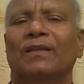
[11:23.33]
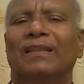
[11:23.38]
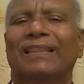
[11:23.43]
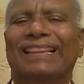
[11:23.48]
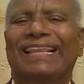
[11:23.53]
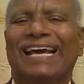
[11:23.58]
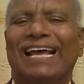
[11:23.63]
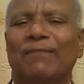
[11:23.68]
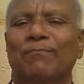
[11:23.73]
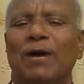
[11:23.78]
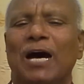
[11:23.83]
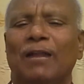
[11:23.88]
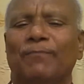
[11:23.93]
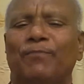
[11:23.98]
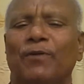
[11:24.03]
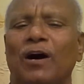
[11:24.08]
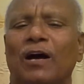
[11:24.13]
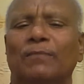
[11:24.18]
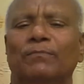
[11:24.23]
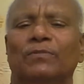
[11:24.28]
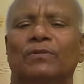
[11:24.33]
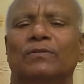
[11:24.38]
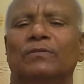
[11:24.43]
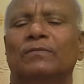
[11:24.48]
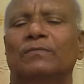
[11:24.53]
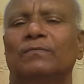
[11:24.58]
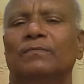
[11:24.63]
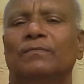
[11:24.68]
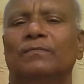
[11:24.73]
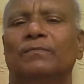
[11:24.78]
They are malformed
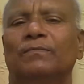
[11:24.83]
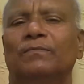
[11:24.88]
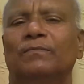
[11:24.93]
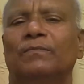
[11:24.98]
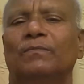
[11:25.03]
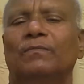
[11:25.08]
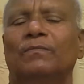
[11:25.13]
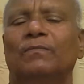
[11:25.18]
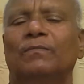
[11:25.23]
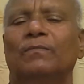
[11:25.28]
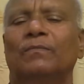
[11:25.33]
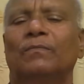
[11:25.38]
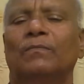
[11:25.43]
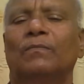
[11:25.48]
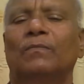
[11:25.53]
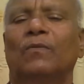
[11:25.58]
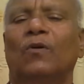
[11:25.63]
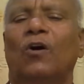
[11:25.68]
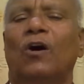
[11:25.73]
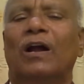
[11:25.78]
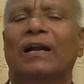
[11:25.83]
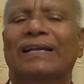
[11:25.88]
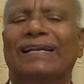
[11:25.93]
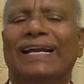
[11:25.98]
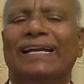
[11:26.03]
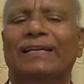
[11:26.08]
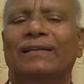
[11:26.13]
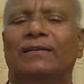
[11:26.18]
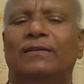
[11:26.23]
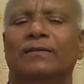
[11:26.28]
or
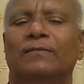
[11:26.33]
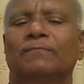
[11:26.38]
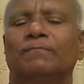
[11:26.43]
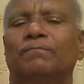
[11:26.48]
dead.